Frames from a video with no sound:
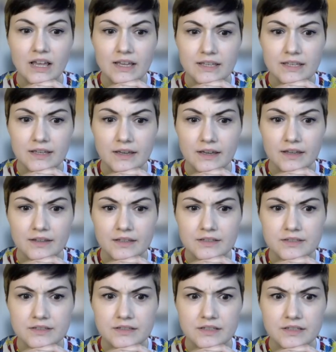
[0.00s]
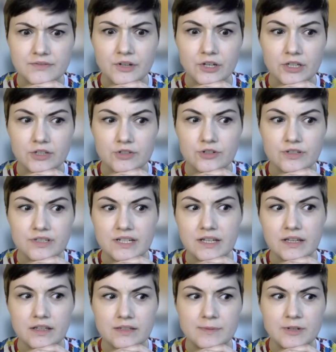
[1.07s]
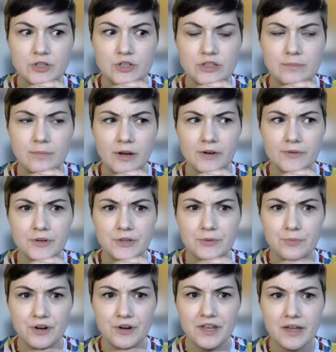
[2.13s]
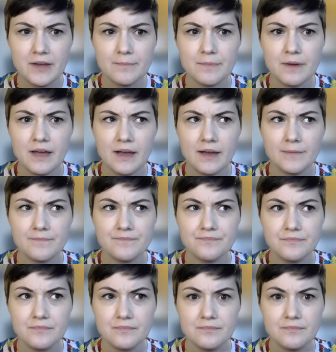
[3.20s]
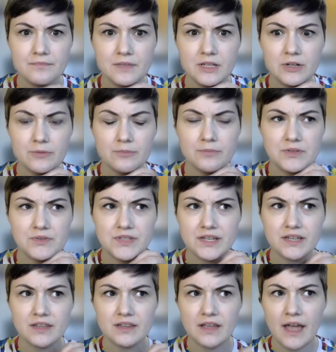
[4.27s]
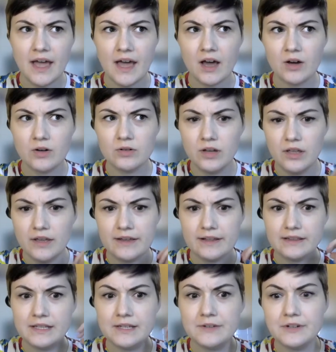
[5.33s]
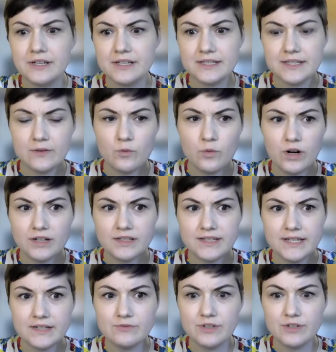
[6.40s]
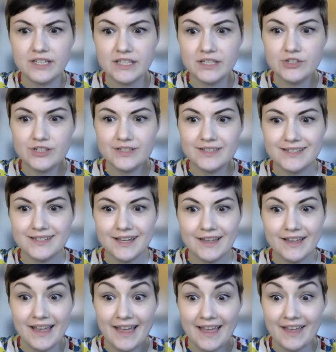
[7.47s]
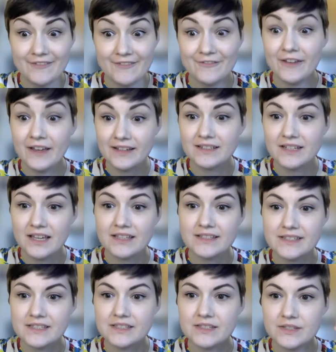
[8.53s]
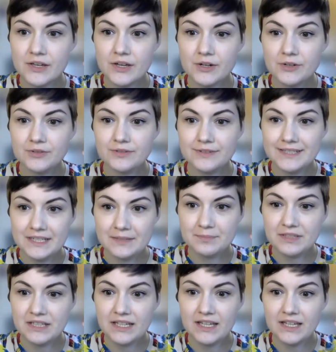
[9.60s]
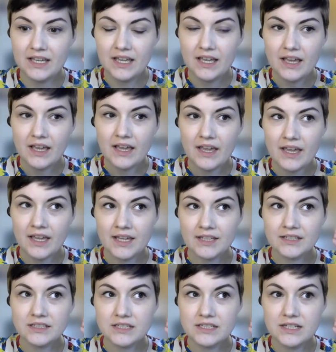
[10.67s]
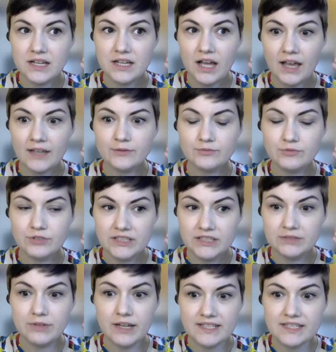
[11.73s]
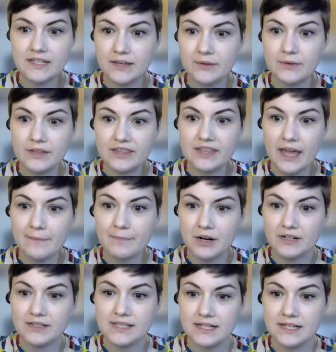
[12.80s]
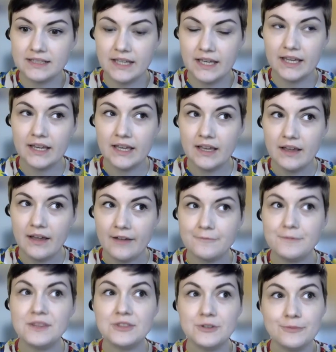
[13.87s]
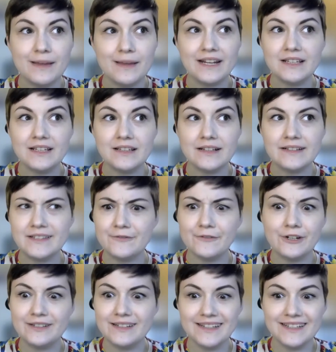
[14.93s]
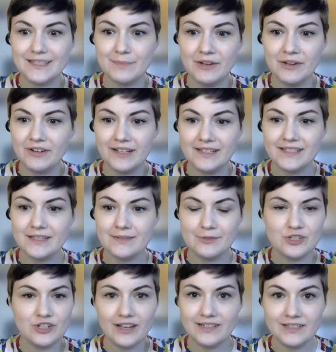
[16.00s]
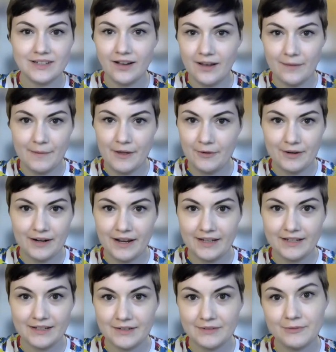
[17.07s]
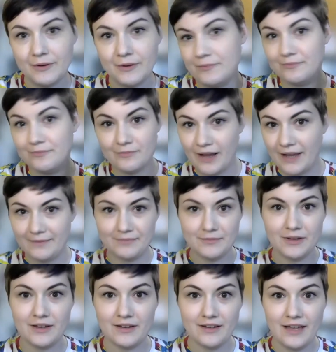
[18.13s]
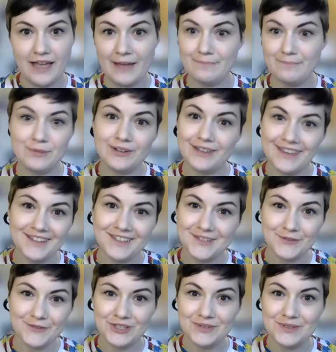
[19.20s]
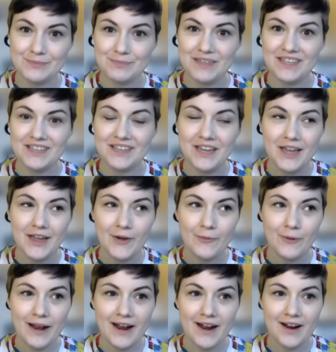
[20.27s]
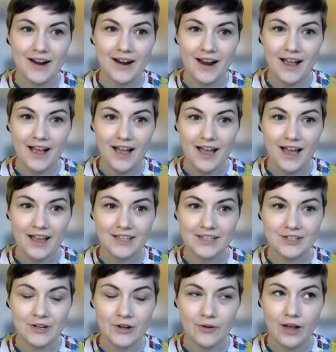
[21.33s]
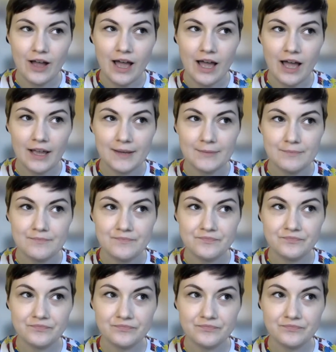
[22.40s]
Yeah, that's very interesting, especially the part where you bring up music and how lyrics and words can really just affect us so deeply. And I really resonate with that personally. I've been through many different experiences, which I talk about when I'm at bookings for You Speak, where, you know, I'm